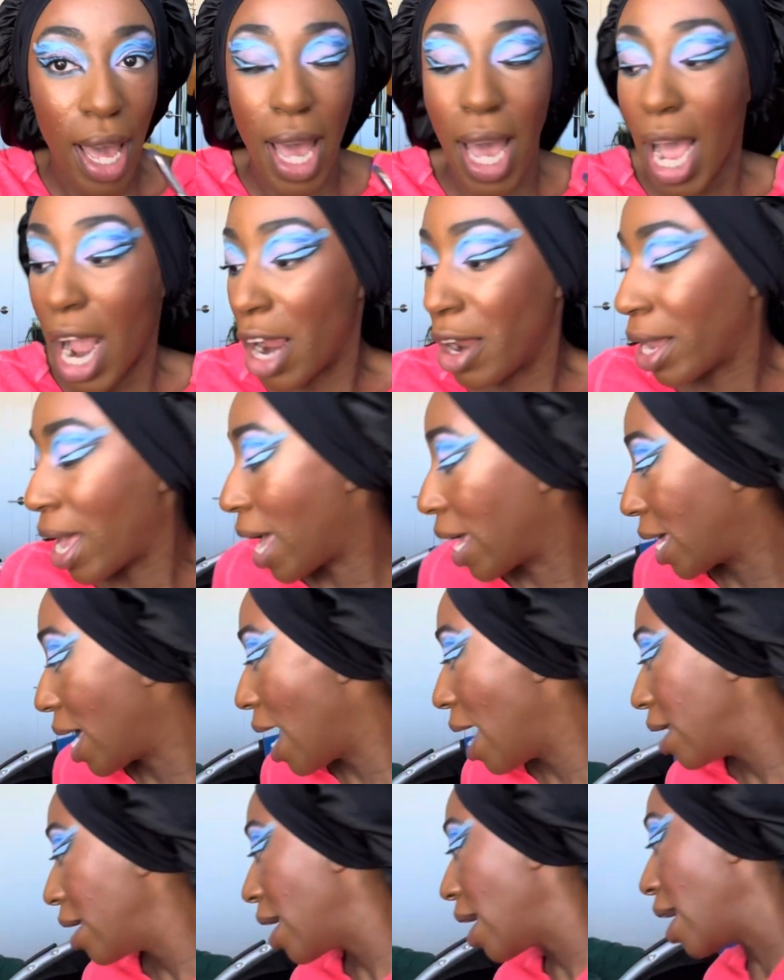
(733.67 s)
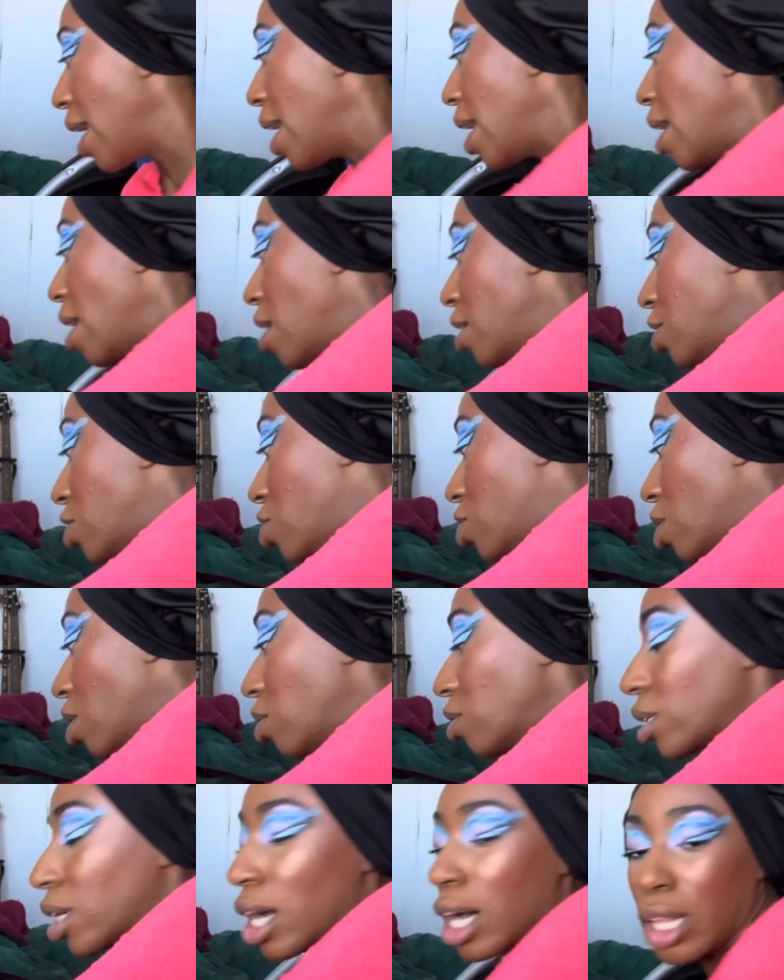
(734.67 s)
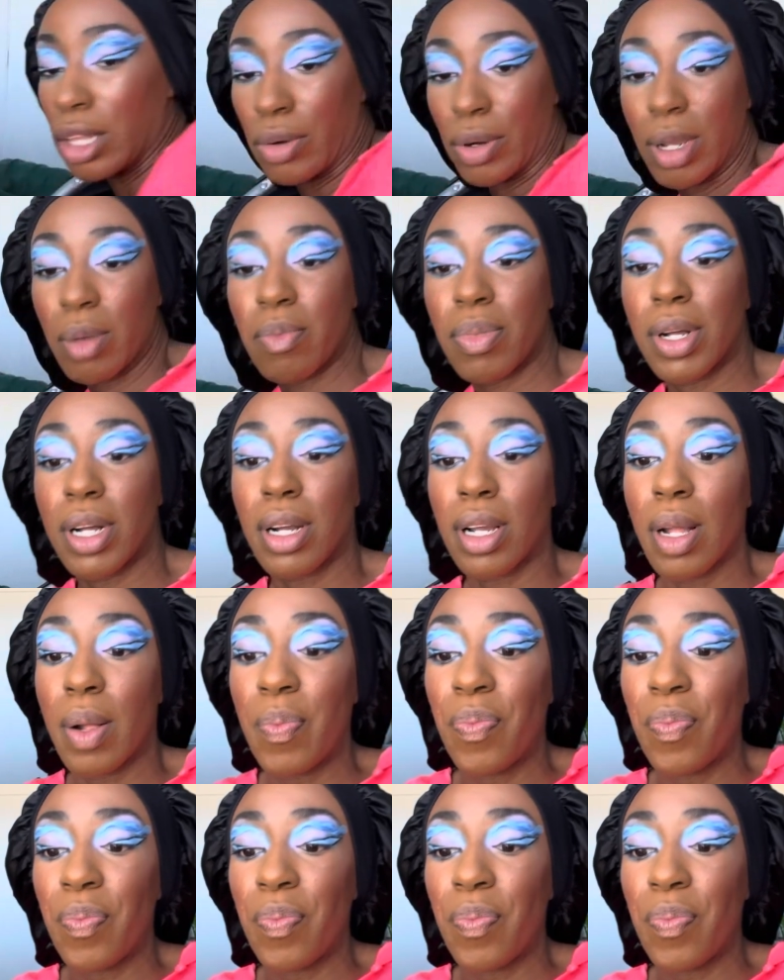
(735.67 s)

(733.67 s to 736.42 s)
I got a adult coloring book,